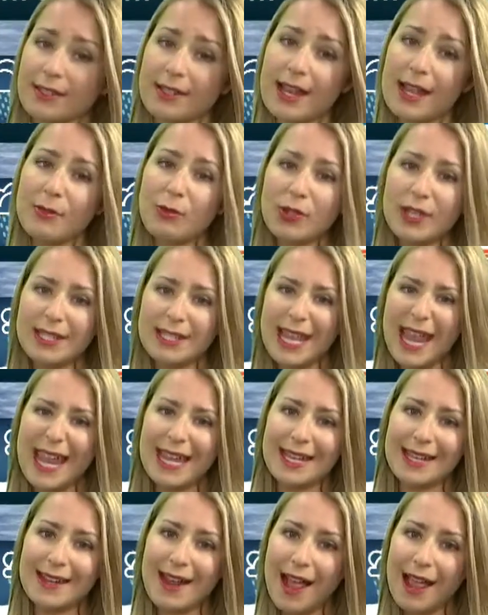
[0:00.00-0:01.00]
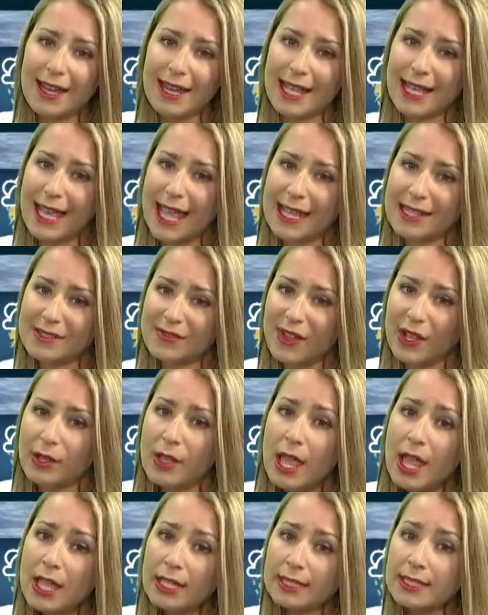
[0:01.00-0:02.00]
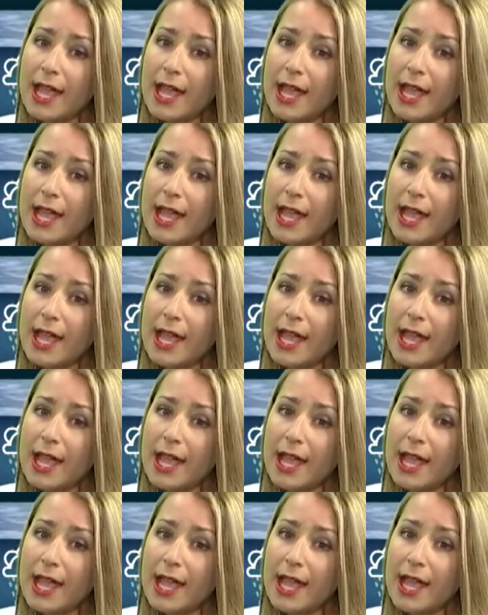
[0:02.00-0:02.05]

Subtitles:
today. We'll get to 89 in Gainesville,